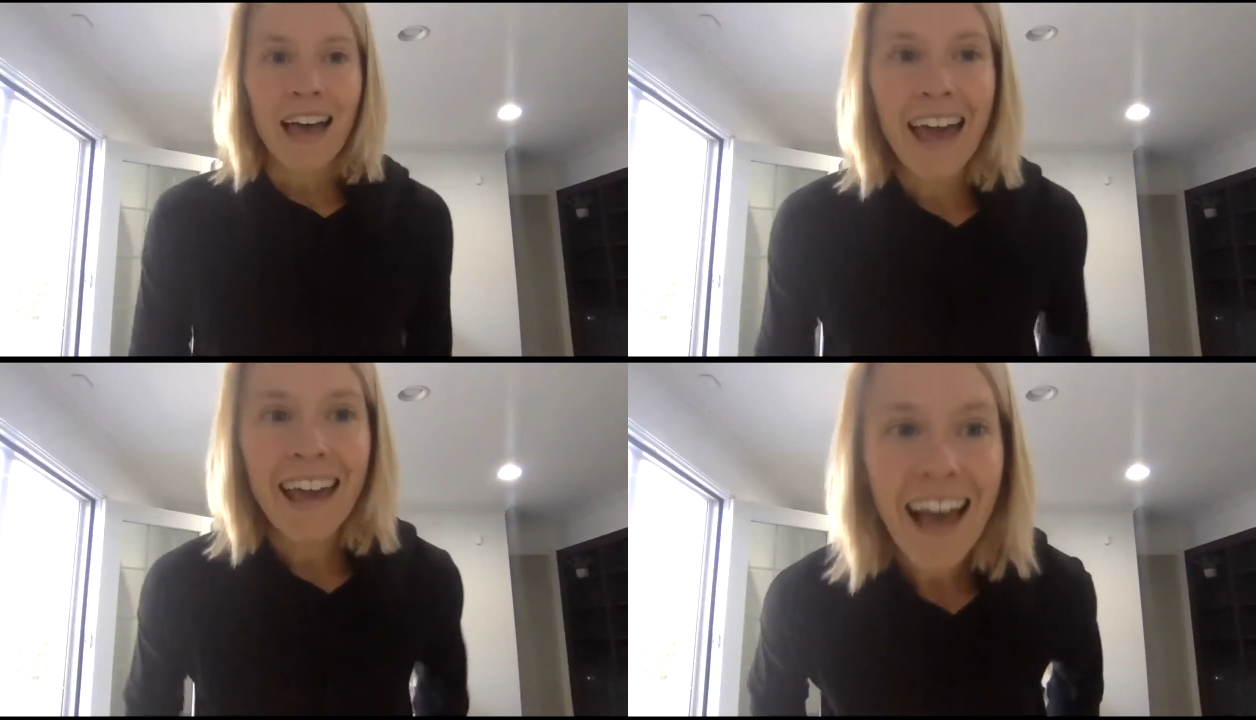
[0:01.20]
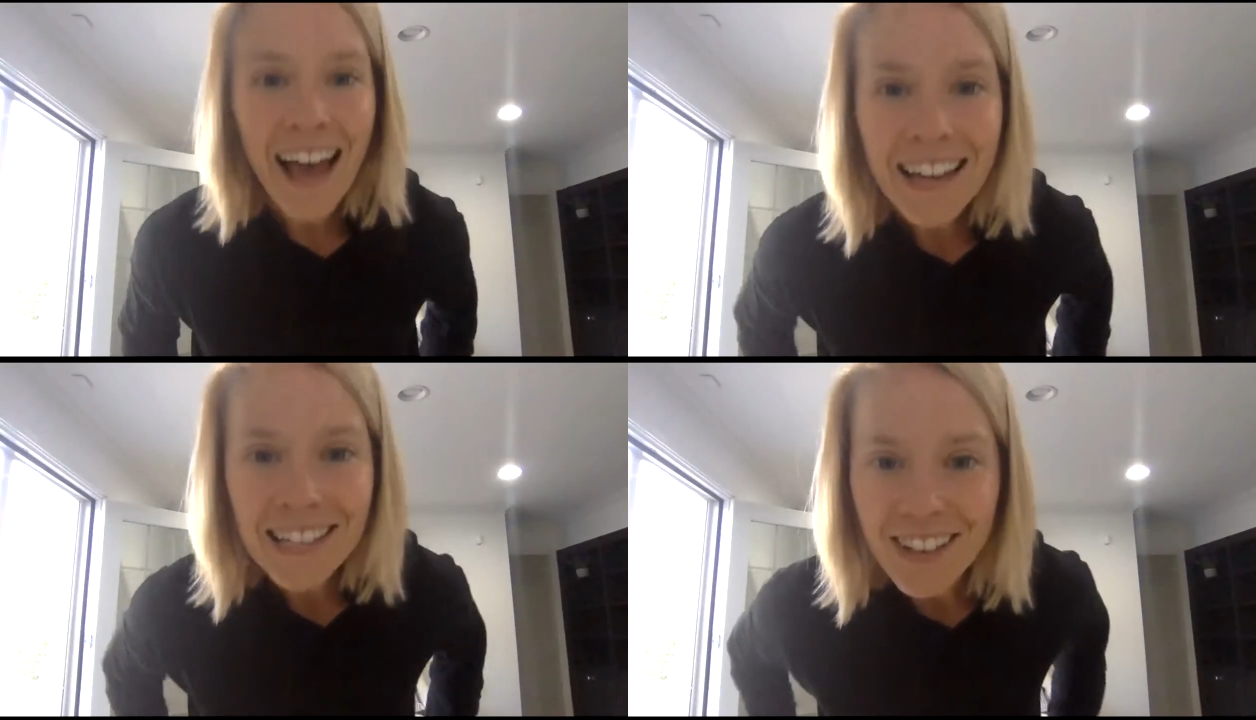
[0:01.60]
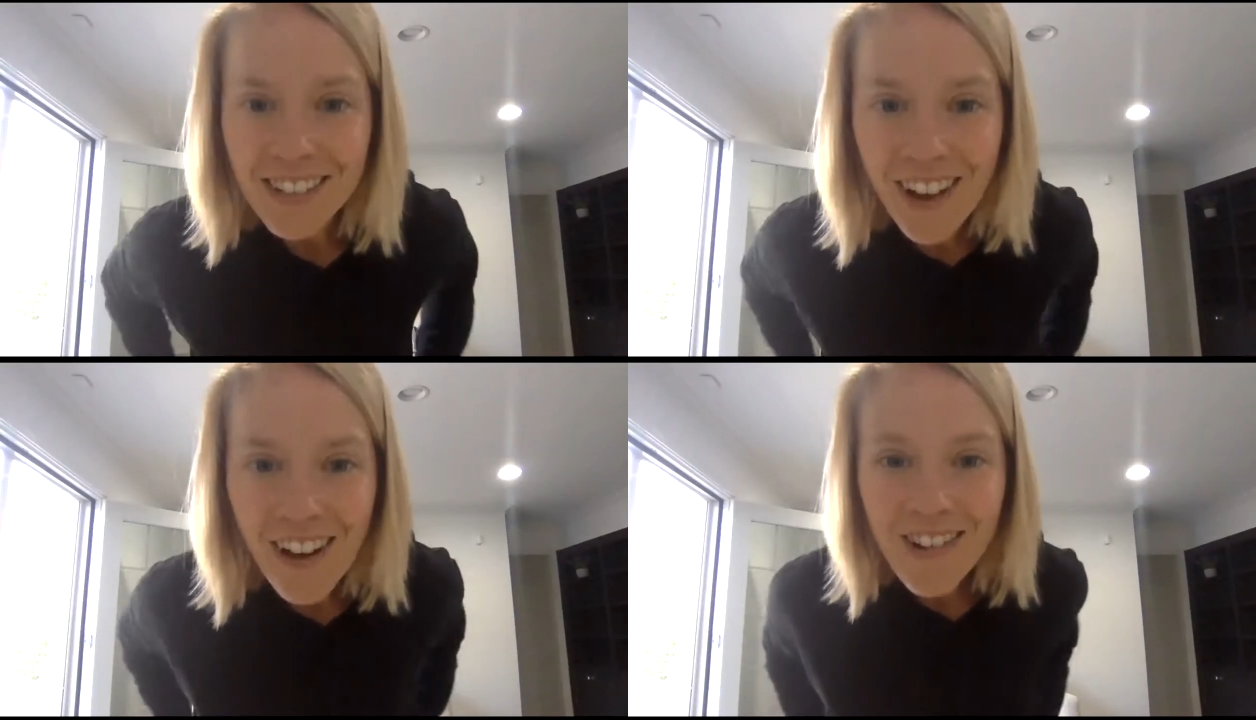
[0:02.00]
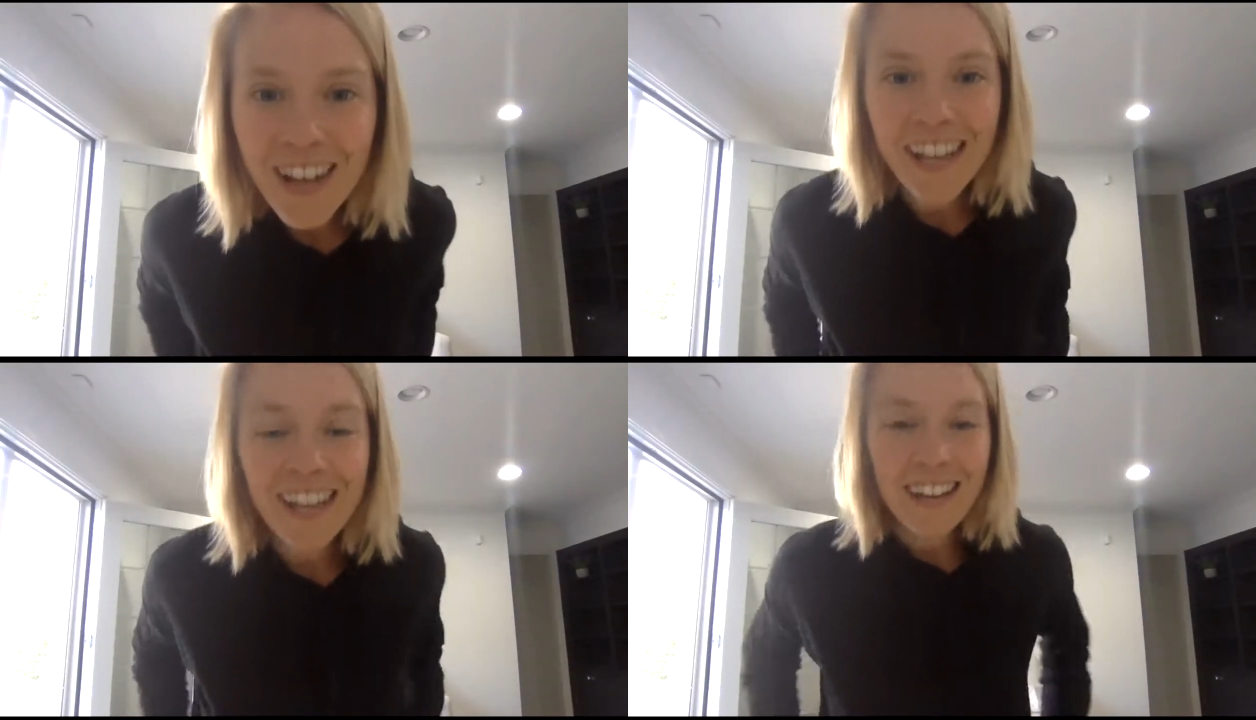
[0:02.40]
Hey guys, how's it
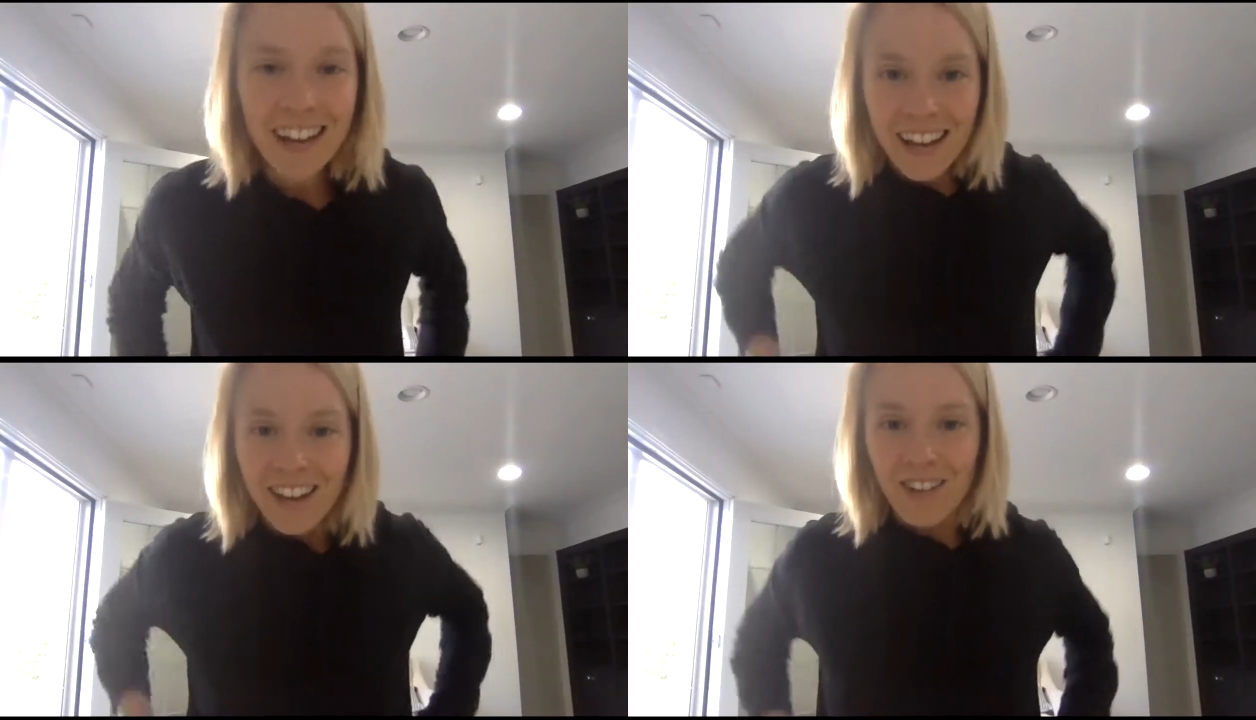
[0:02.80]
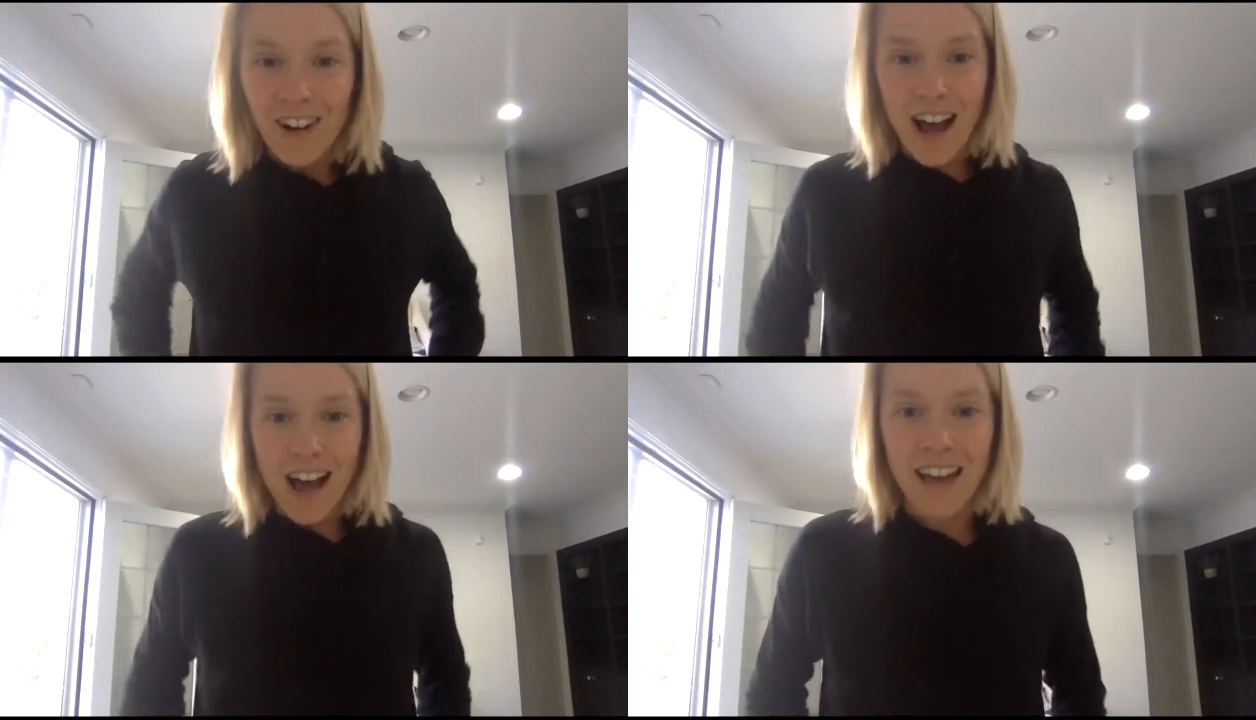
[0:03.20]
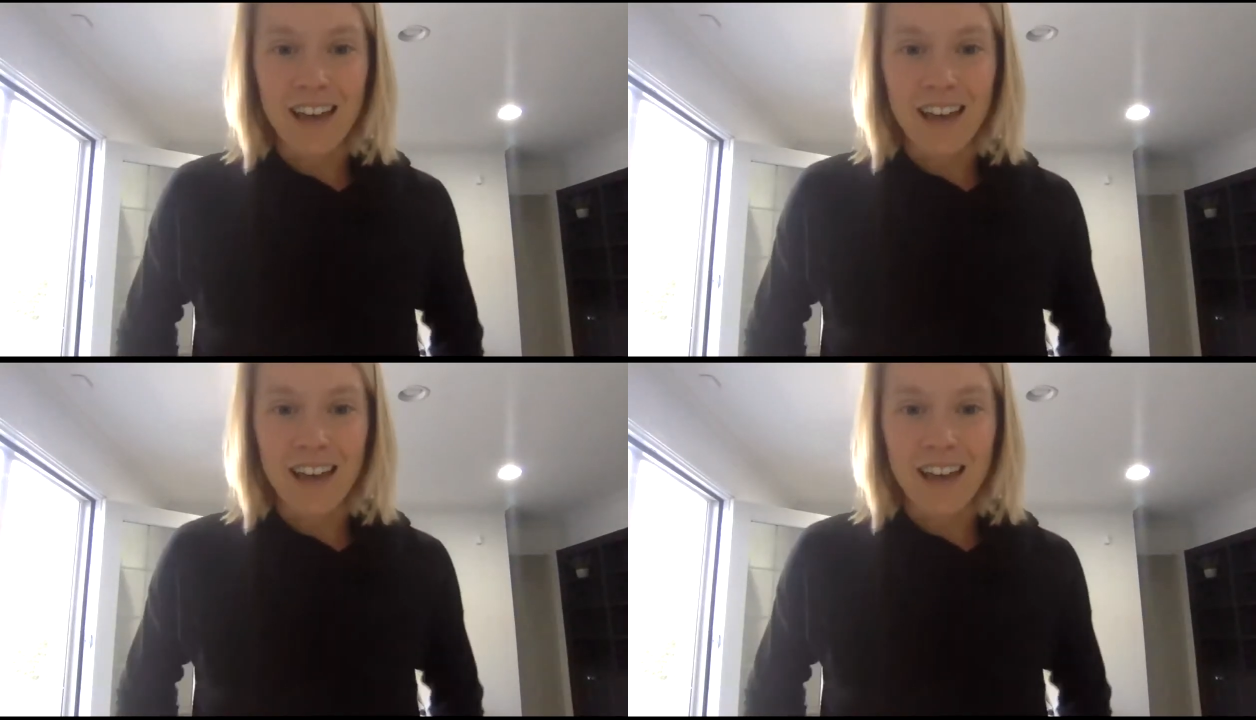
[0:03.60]
going? I